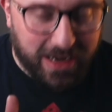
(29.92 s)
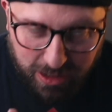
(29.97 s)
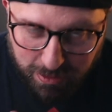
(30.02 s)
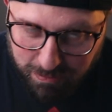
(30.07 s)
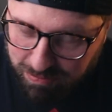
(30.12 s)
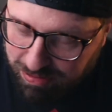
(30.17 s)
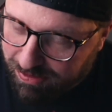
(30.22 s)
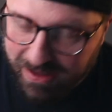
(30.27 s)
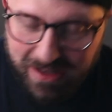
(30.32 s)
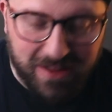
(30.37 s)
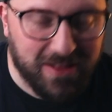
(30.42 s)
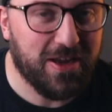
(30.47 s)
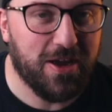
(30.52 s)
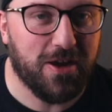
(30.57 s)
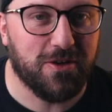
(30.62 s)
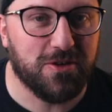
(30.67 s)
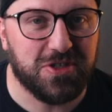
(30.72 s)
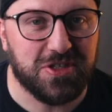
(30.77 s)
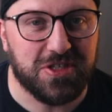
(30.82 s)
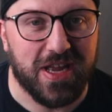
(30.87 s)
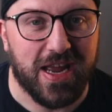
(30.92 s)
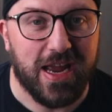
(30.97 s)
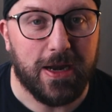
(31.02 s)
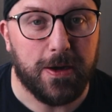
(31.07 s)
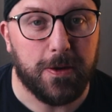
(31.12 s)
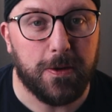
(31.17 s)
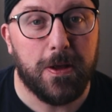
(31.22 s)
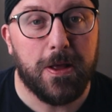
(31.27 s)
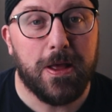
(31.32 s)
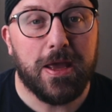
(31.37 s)
completely
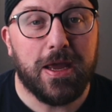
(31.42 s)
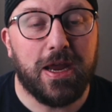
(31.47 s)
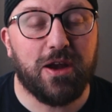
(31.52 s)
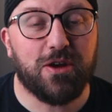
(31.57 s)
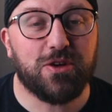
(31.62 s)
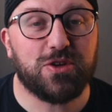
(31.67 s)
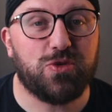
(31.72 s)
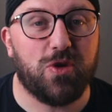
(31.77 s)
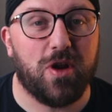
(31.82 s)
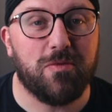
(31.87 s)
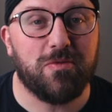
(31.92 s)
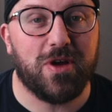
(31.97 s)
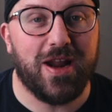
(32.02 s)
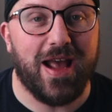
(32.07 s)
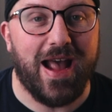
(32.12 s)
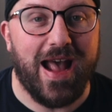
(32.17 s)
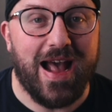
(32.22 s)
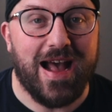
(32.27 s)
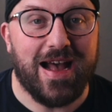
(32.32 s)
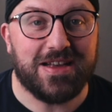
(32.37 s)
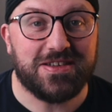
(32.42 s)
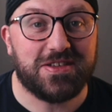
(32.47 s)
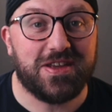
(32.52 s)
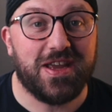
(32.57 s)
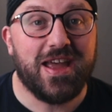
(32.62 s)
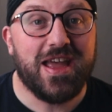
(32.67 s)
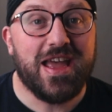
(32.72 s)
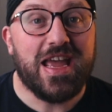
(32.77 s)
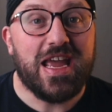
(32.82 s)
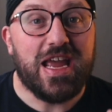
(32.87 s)
understand. Here's what I'm gonna ask.
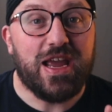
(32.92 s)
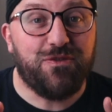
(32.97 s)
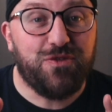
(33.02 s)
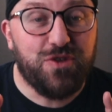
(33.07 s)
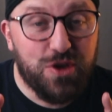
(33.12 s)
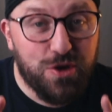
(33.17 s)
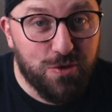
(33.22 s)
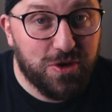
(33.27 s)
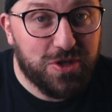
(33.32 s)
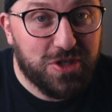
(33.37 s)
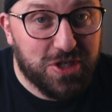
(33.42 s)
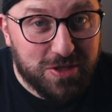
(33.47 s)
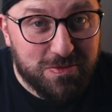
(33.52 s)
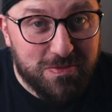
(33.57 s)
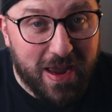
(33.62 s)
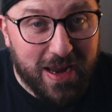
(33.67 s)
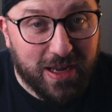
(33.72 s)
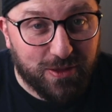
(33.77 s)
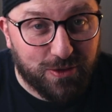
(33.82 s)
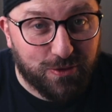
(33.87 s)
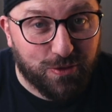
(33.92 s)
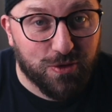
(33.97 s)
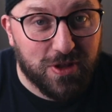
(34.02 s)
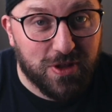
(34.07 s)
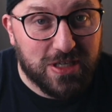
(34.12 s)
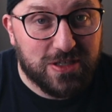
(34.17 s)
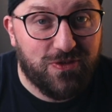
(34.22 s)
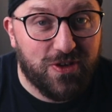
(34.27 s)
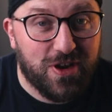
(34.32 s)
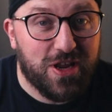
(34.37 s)
If you would just make it through
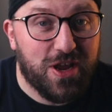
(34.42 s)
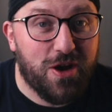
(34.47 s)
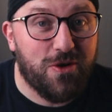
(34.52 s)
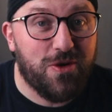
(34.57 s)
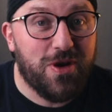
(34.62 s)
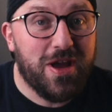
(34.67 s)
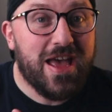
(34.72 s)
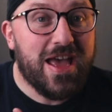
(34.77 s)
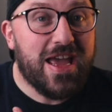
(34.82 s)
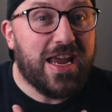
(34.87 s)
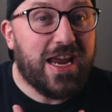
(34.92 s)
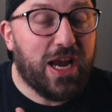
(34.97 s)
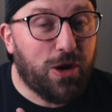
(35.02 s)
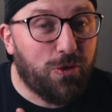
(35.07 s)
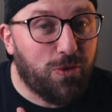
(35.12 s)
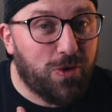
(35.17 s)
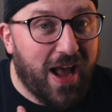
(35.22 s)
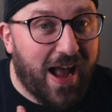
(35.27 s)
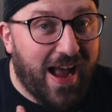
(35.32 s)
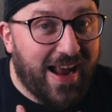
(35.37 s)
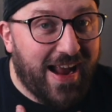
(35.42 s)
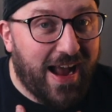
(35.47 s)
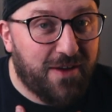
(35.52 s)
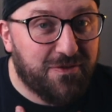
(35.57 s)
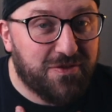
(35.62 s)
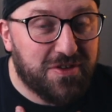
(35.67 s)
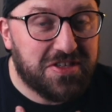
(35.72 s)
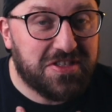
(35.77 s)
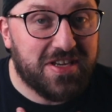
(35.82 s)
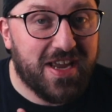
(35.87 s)
this video, hear what I
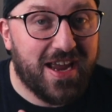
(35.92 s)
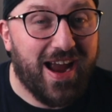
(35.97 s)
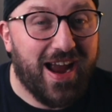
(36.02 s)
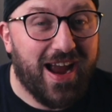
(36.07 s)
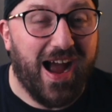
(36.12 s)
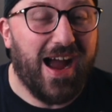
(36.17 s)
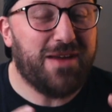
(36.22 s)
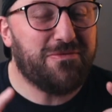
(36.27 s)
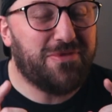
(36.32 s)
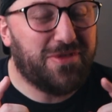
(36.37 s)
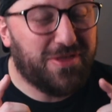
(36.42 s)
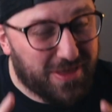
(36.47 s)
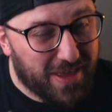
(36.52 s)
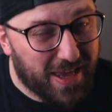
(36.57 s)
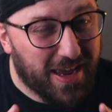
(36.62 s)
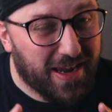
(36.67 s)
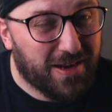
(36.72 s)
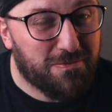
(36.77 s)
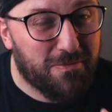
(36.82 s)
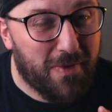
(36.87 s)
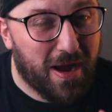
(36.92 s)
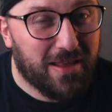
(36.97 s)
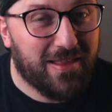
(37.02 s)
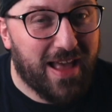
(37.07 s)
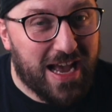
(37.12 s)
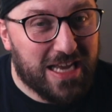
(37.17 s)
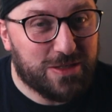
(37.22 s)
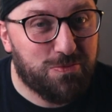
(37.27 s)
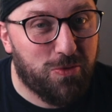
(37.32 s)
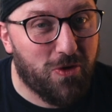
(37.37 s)
have to say. I think my
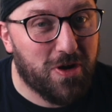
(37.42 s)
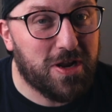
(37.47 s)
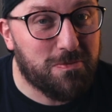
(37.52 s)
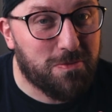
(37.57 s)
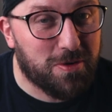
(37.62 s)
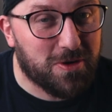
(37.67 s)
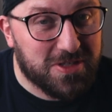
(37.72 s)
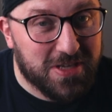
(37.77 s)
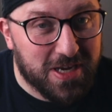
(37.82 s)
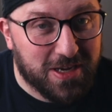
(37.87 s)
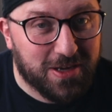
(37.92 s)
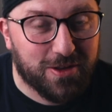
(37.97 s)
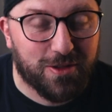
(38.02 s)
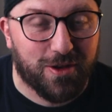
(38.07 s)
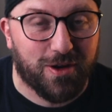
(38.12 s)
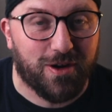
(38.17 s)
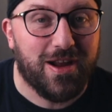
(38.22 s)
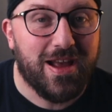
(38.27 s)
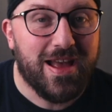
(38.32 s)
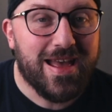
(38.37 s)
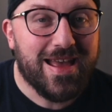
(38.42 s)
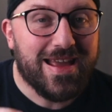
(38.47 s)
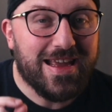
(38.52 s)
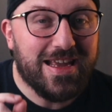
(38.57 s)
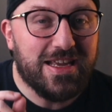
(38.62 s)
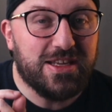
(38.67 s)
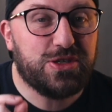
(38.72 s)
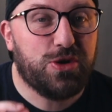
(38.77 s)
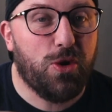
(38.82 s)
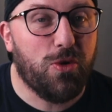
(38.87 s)
last point in particular
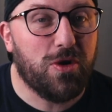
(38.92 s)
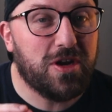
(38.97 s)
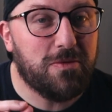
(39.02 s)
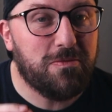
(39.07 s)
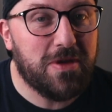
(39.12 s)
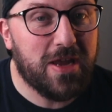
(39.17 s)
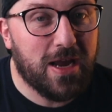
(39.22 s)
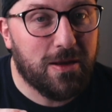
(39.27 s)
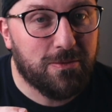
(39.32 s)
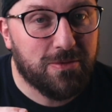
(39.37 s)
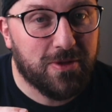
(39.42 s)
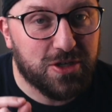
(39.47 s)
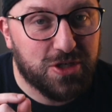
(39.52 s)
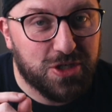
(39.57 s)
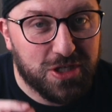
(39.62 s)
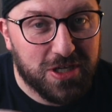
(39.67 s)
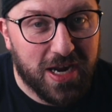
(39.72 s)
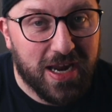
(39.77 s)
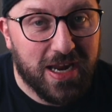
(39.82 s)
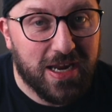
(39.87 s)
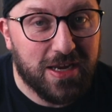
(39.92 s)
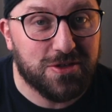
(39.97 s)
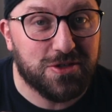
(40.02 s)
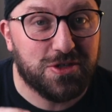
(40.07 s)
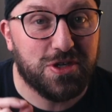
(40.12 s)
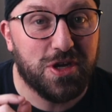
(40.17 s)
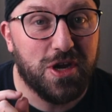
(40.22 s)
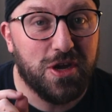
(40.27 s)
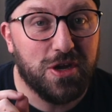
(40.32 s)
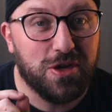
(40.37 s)
is going to be able to
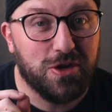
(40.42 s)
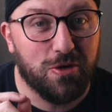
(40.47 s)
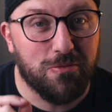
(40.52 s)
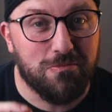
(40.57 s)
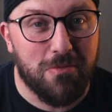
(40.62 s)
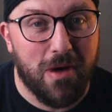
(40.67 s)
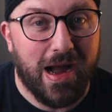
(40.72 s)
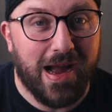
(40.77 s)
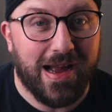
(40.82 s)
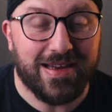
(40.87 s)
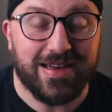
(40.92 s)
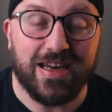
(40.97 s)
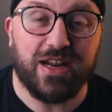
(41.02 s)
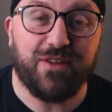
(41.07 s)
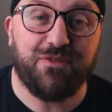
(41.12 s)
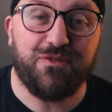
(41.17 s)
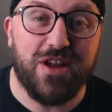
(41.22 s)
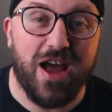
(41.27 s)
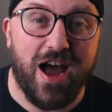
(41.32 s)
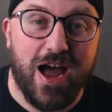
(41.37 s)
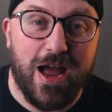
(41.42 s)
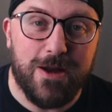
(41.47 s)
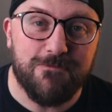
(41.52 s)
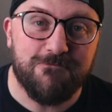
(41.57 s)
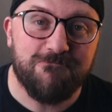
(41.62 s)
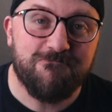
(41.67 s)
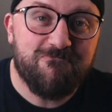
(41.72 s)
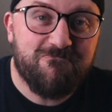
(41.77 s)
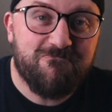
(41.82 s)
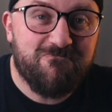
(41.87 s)
change your mind. And if not,
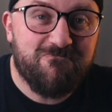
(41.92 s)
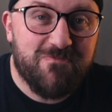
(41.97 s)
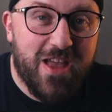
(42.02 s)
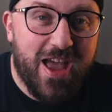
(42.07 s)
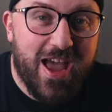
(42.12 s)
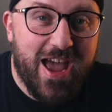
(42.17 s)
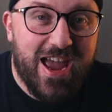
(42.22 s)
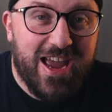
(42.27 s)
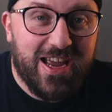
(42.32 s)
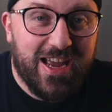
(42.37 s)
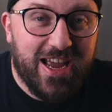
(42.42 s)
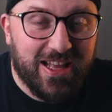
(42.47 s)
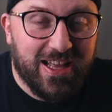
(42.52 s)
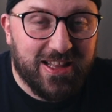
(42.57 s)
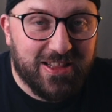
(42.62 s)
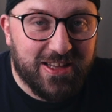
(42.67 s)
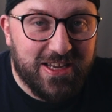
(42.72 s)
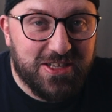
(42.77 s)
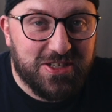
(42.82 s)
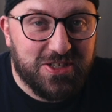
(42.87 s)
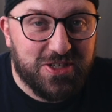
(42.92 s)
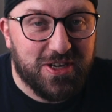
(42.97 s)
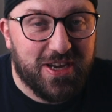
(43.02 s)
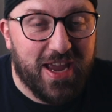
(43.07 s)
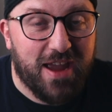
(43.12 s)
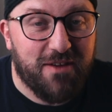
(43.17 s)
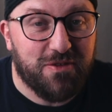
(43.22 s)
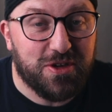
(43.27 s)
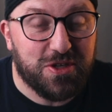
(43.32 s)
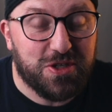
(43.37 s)
hey, at least you
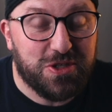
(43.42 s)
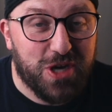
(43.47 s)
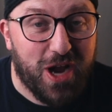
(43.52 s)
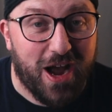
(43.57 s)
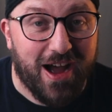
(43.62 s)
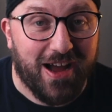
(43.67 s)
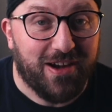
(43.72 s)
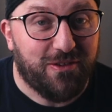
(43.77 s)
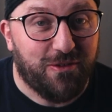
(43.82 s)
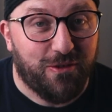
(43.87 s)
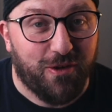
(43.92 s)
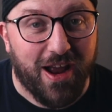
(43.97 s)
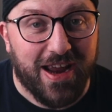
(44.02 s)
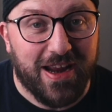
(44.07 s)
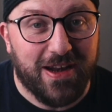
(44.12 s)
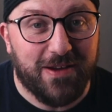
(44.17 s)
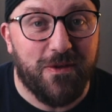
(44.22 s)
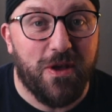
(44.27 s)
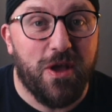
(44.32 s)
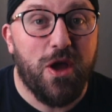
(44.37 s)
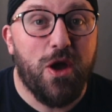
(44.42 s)
gave it a shot, right?